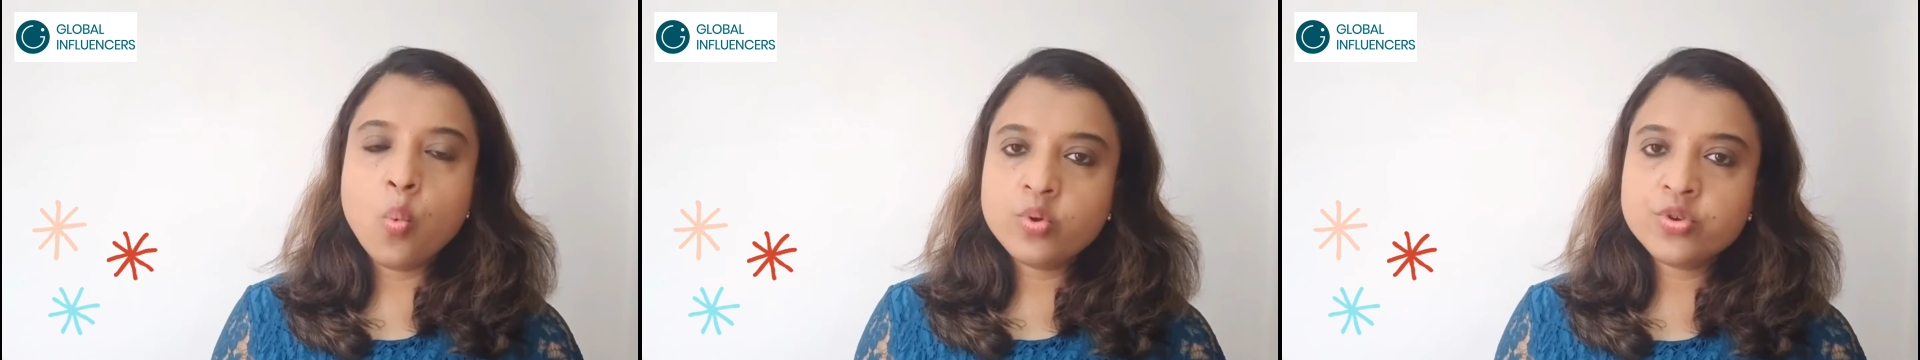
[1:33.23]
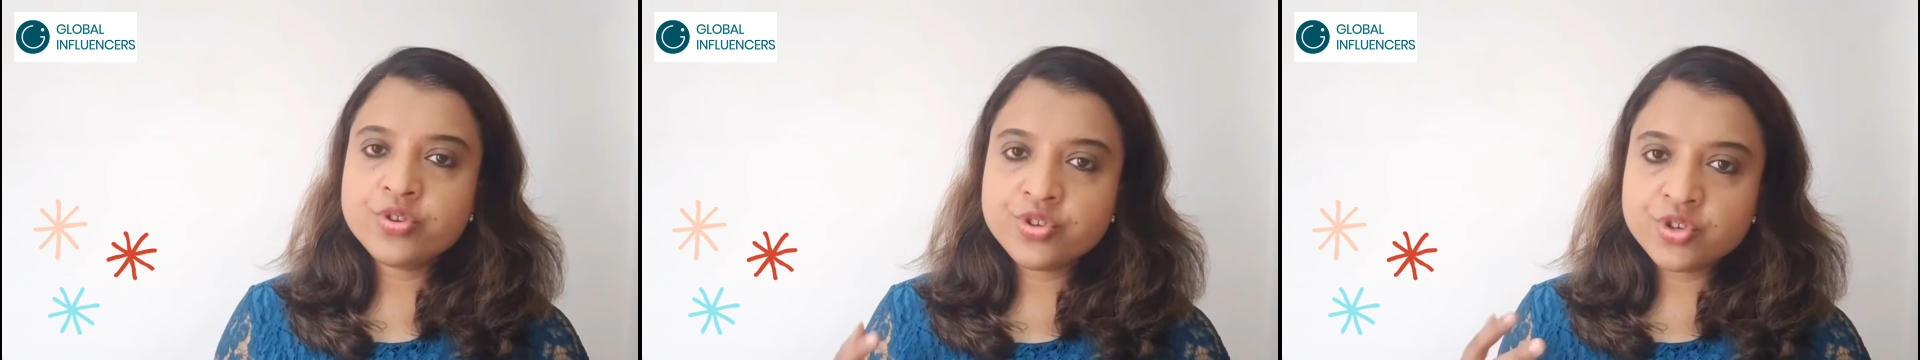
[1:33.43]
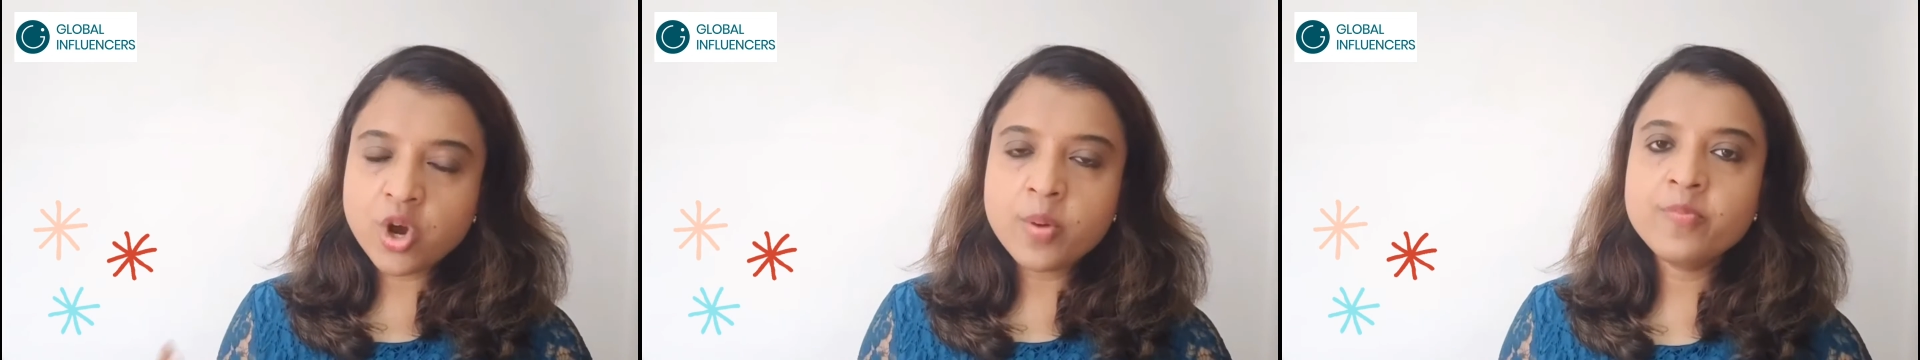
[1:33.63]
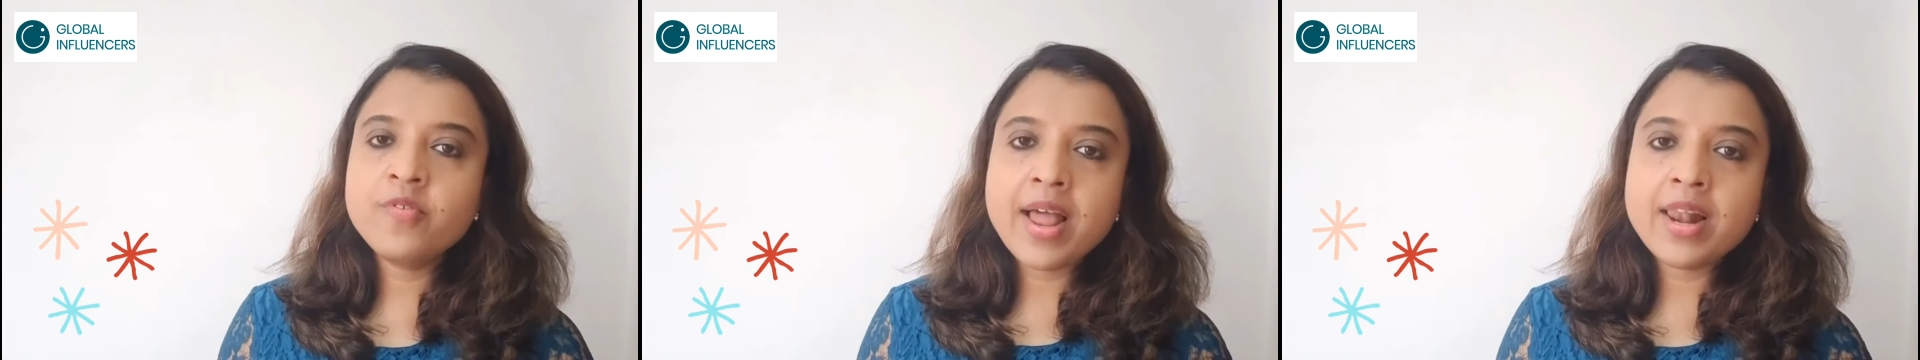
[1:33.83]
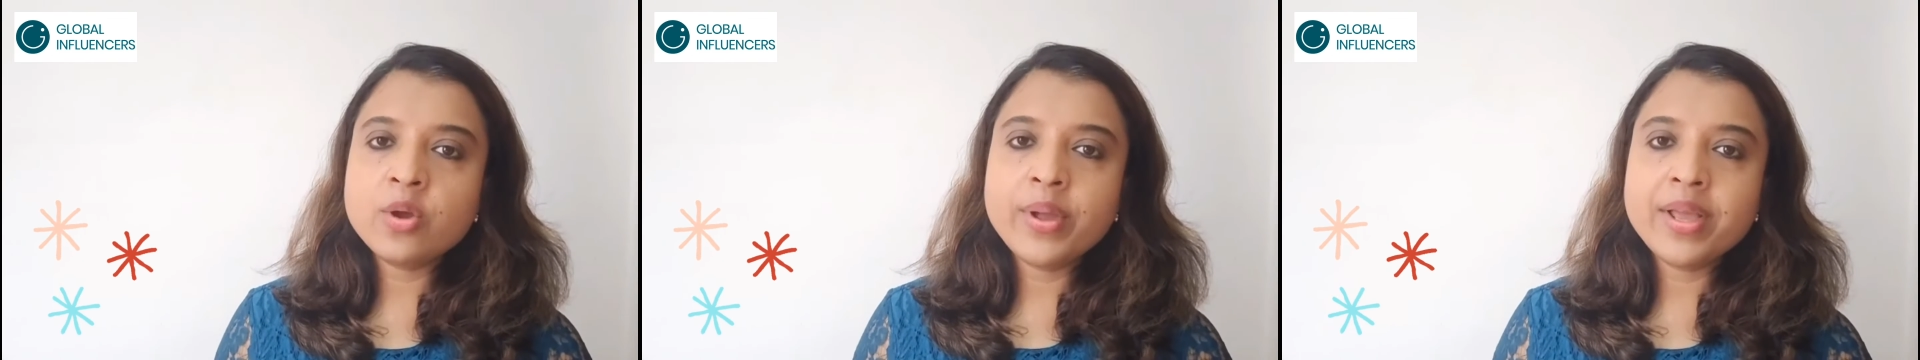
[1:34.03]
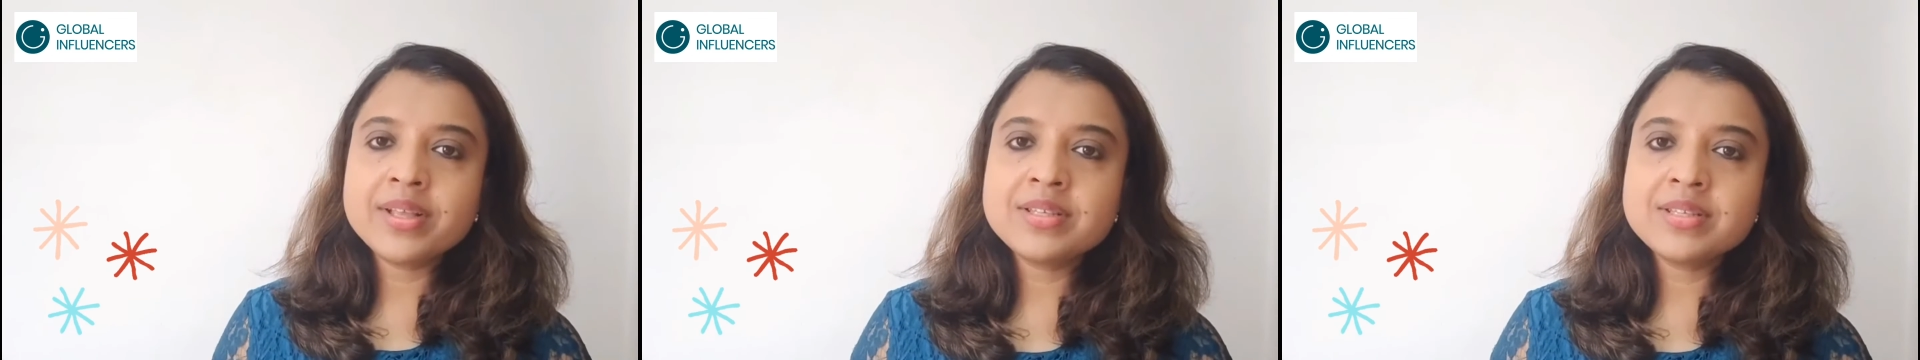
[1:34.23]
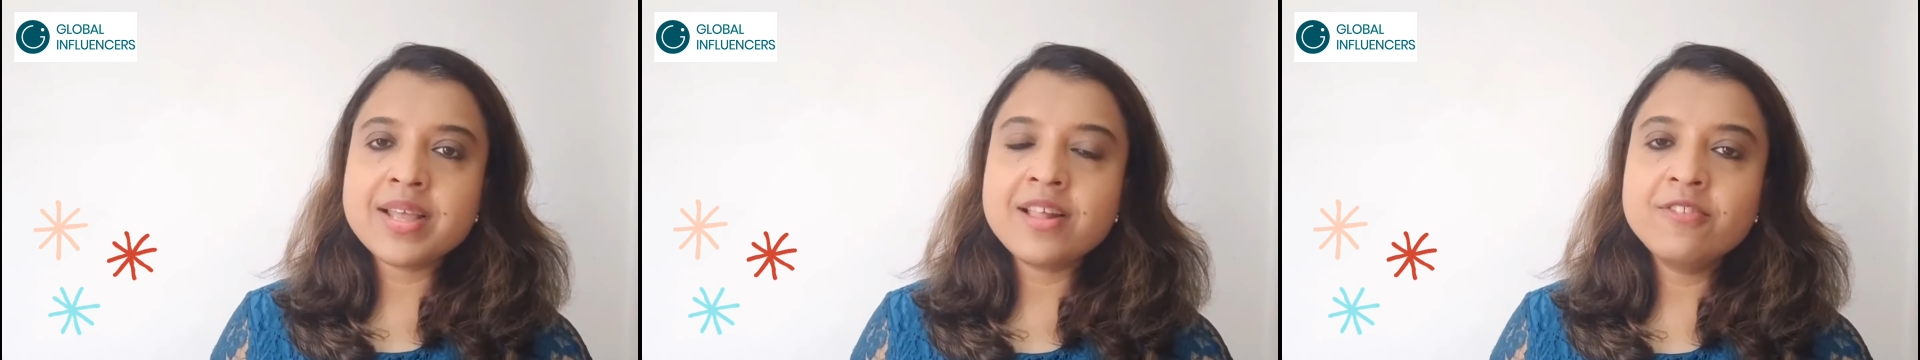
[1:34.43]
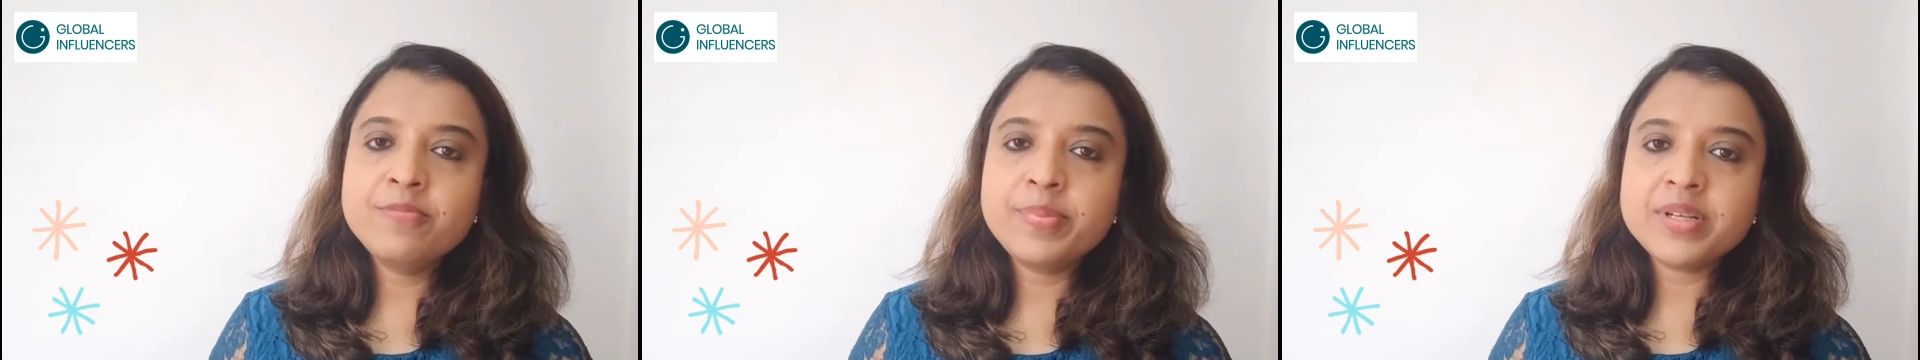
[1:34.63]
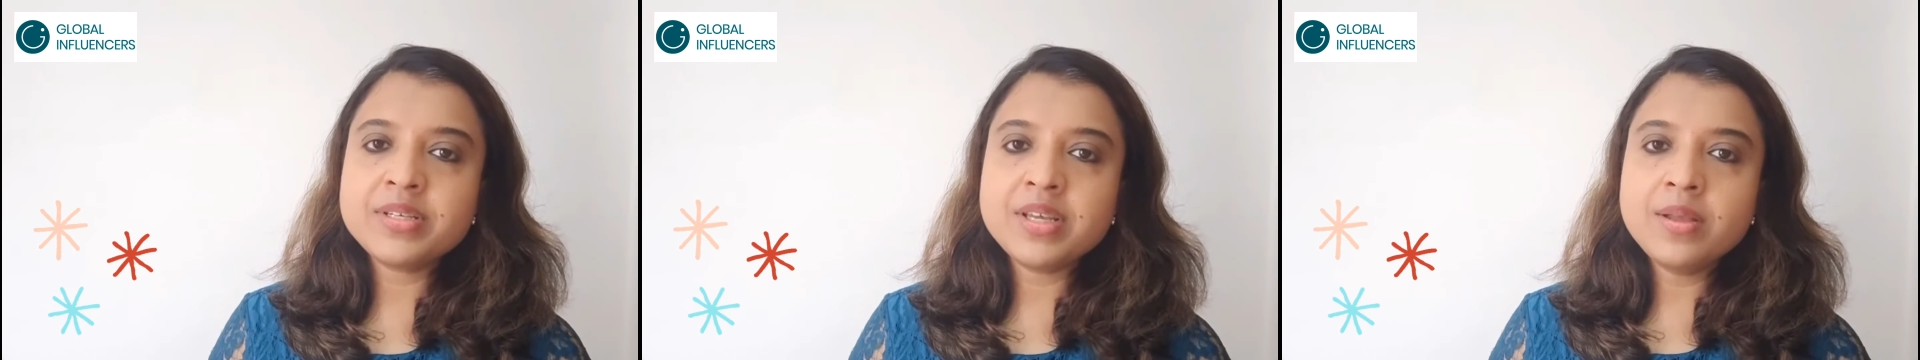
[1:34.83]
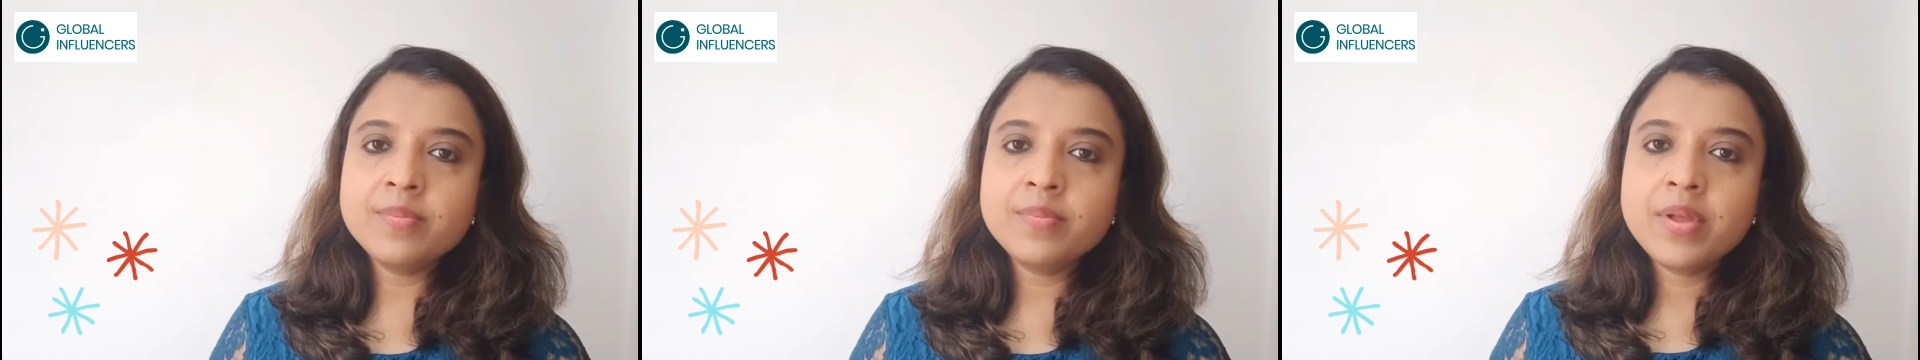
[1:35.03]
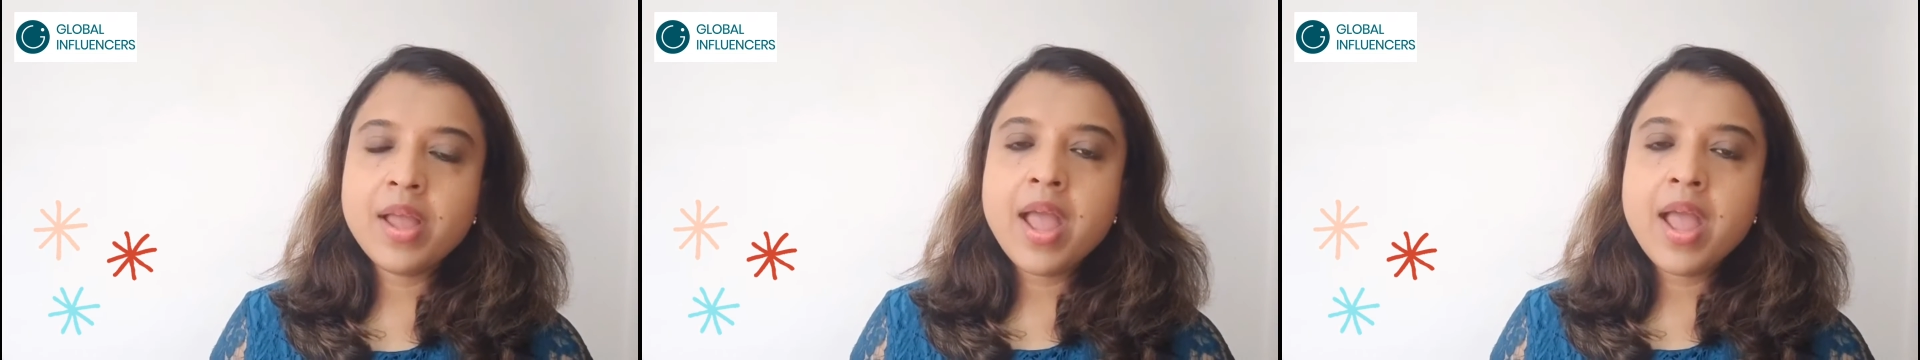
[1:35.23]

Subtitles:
stop wallowing in self-pity